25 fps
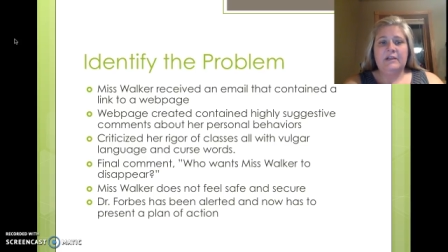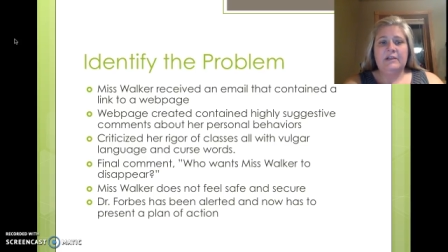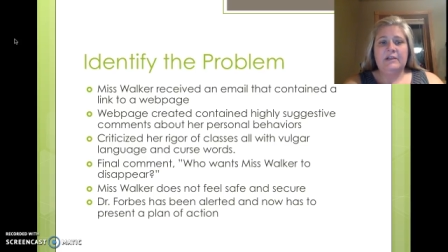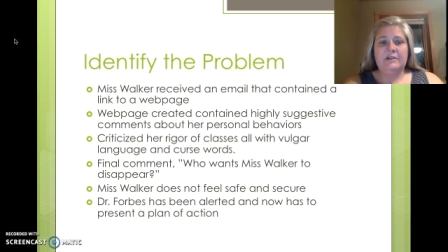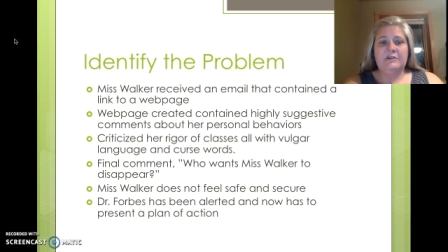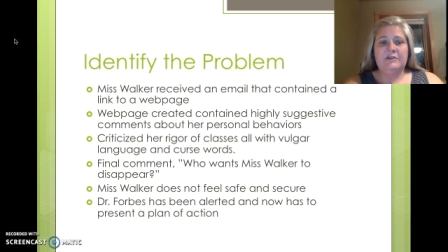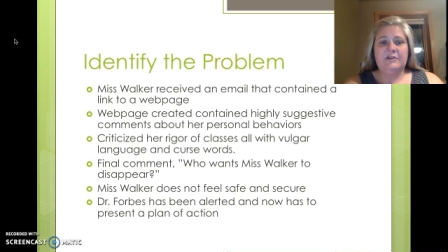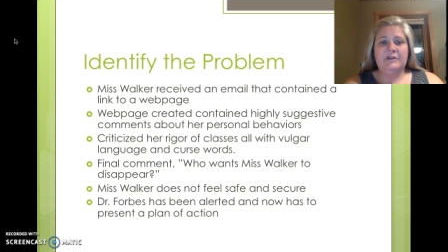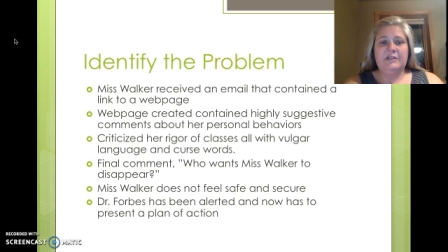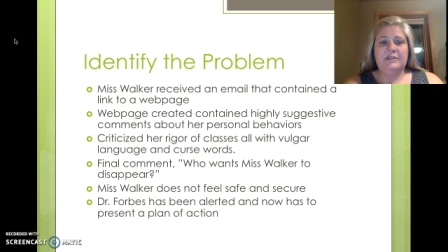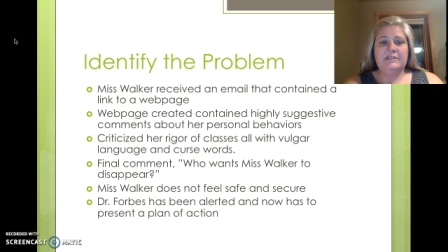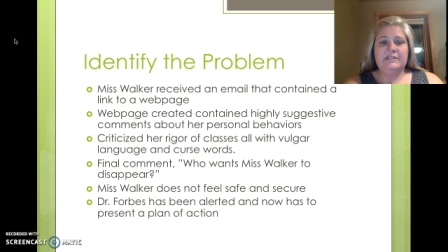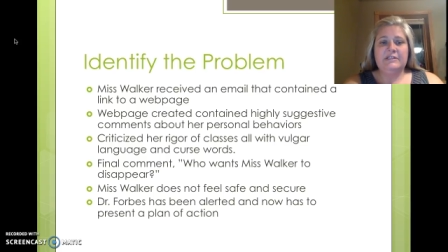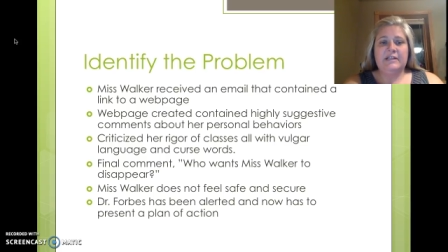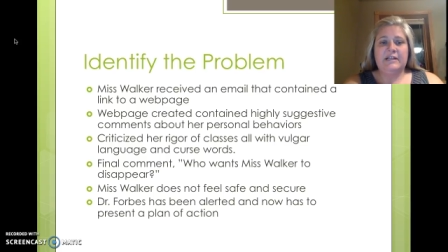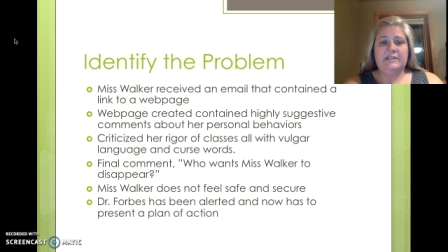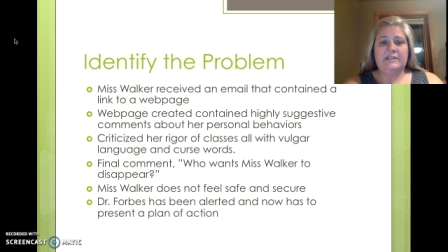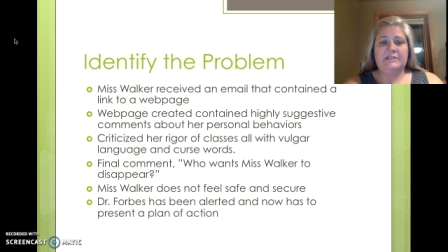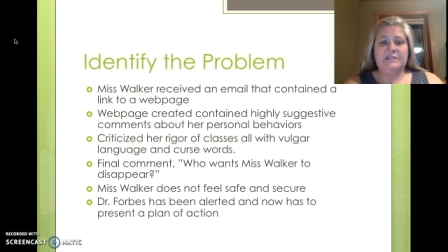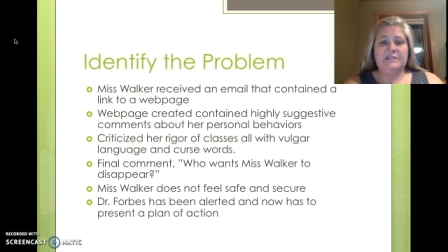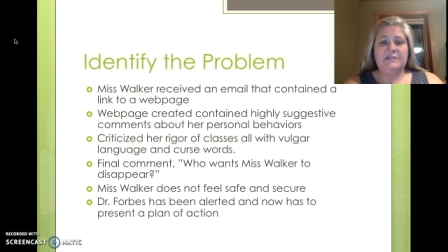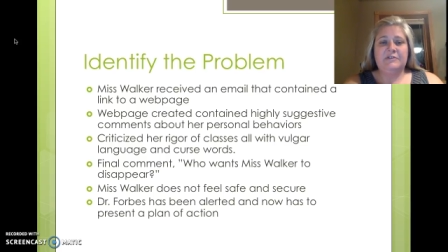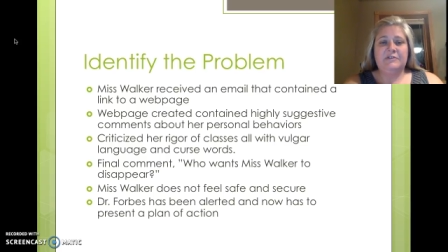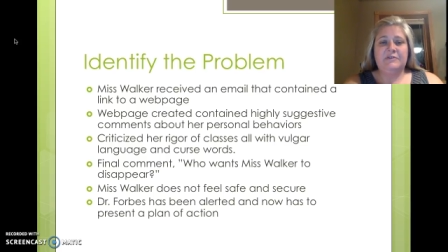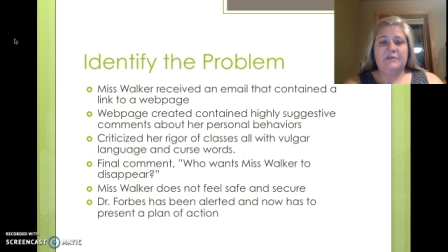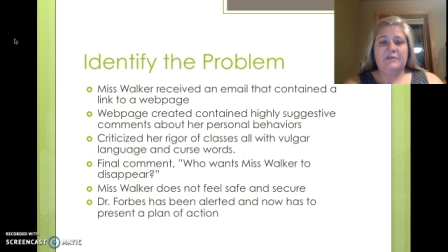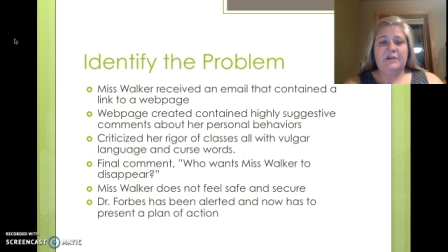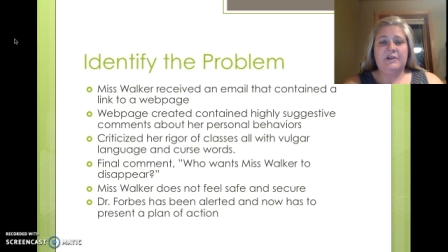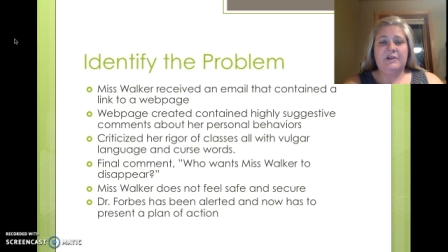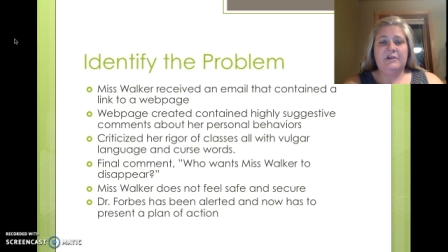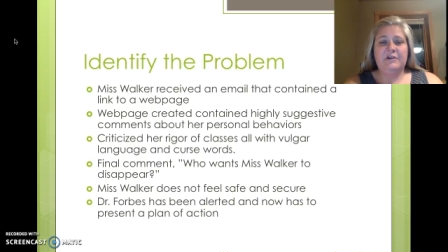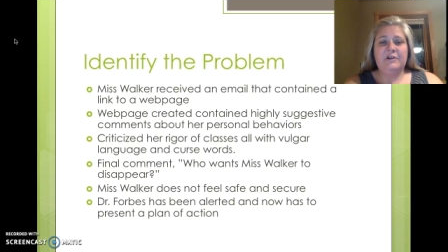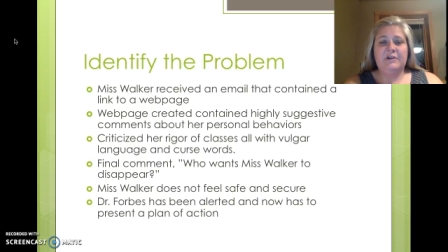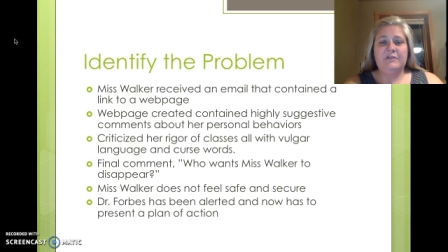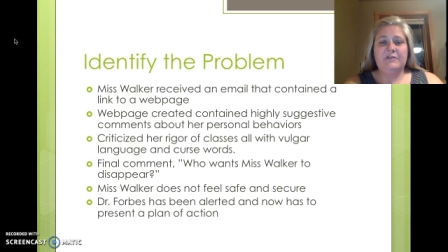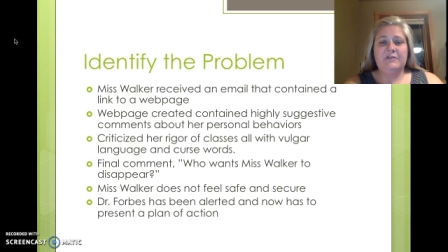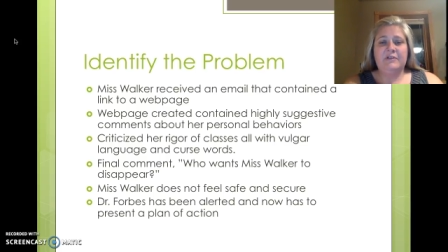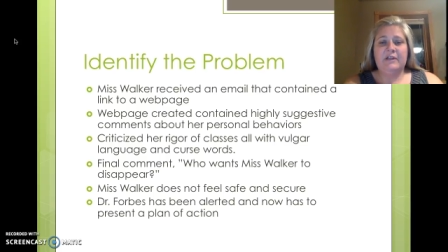criticized her
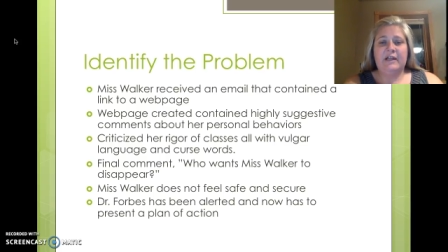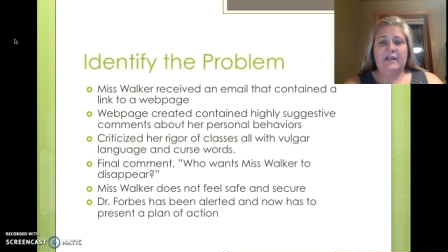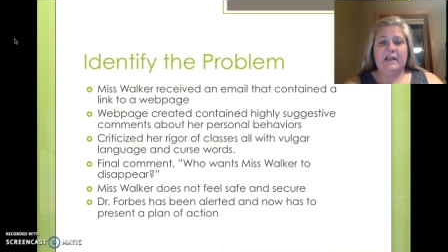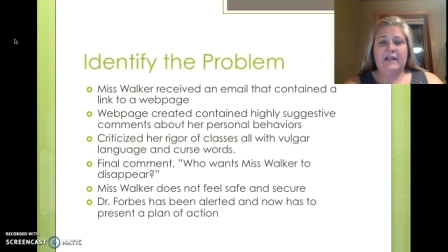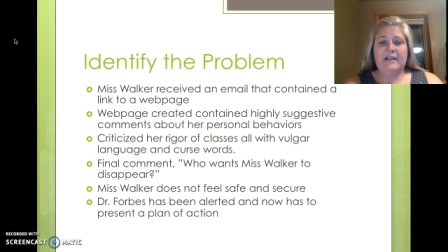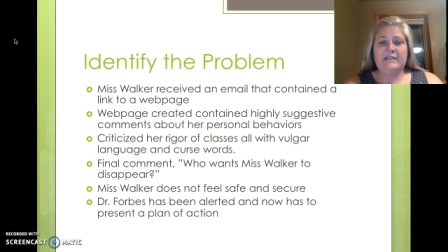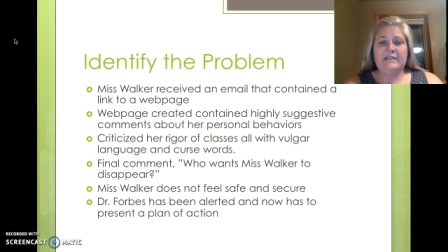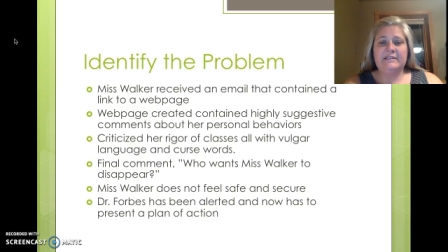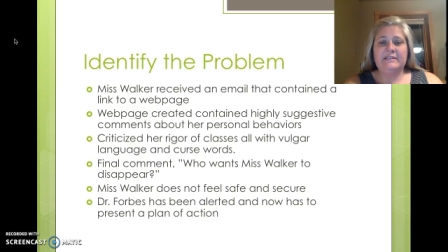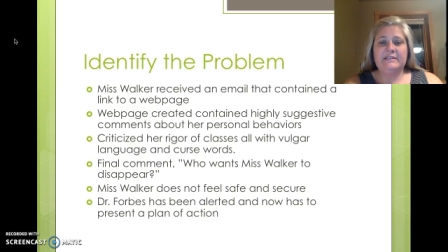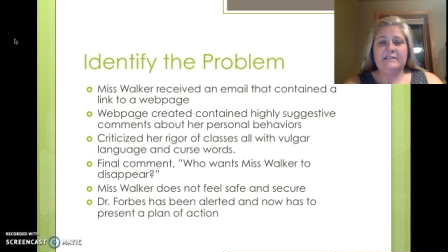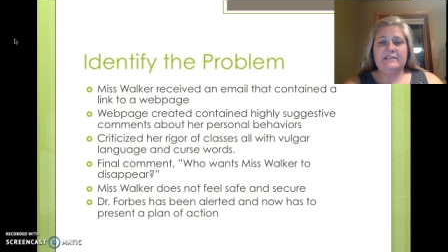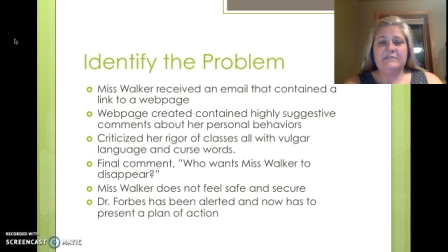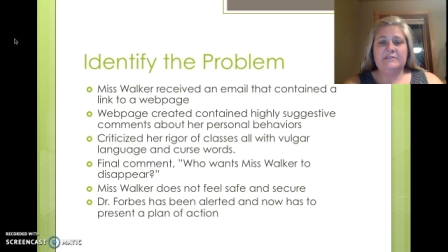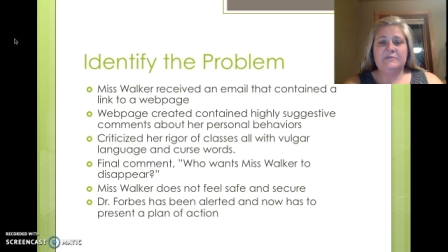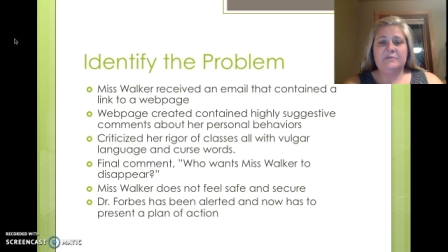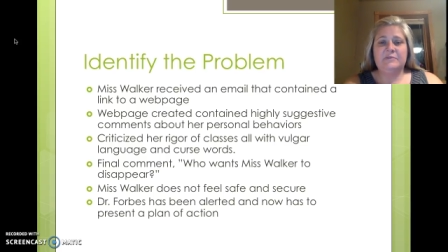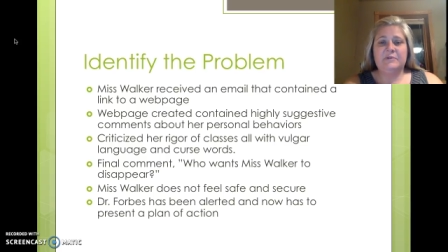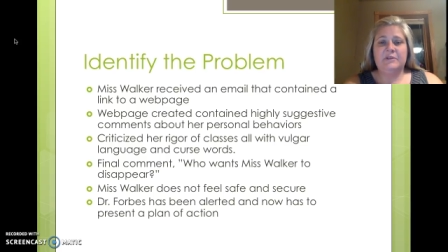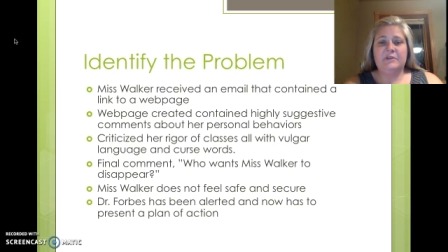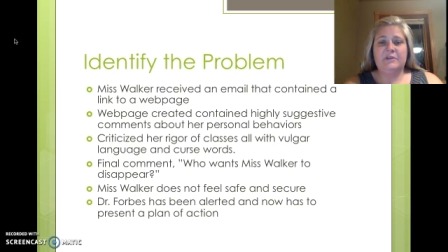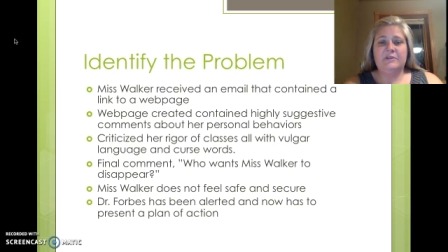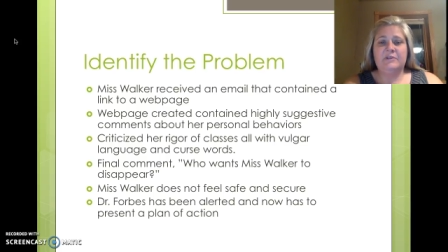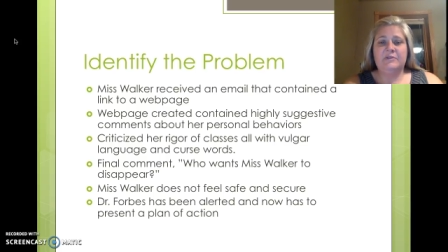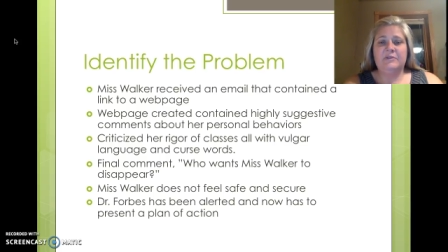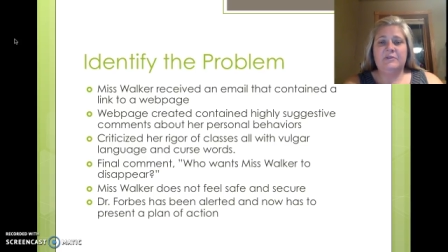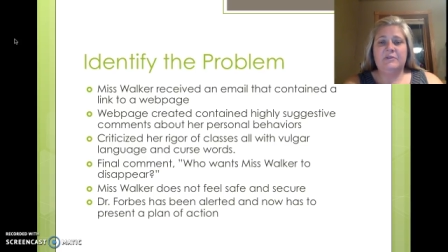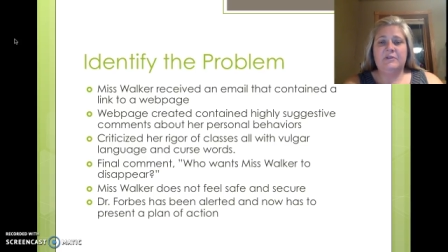rigor of classes with